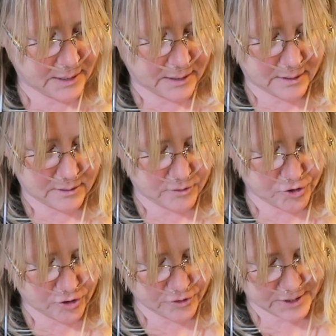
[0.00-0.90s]
the little
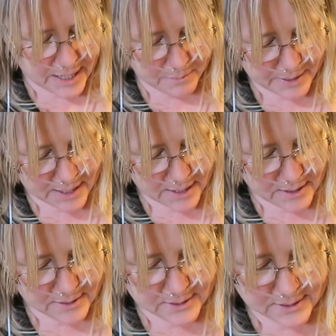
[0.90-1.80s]
sugar snap
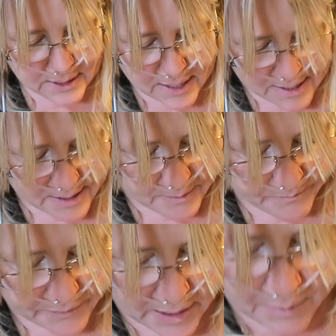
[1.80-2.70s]
peas.
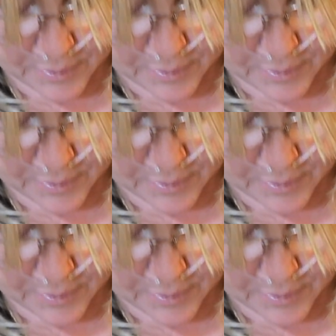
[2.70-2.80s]
Um, I